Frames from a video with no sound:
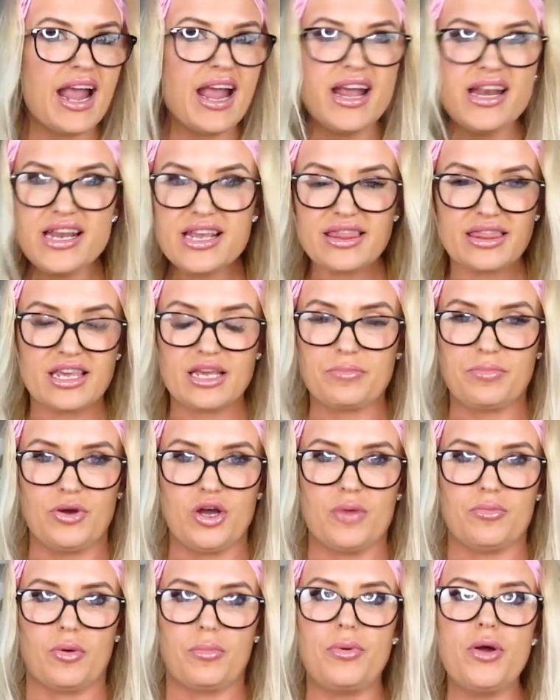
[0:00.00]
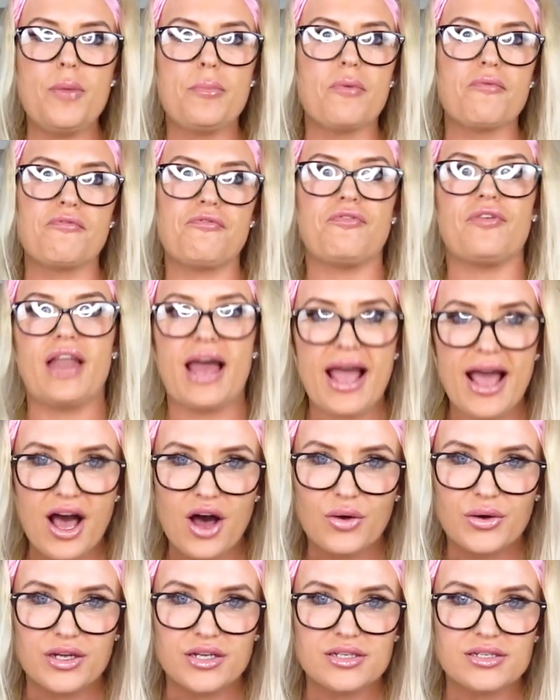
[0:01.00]
Anything purple, purple
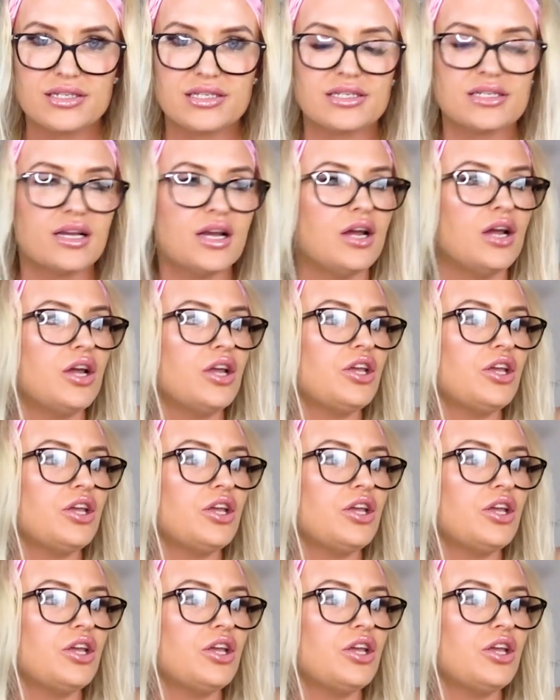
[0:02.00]
flowers.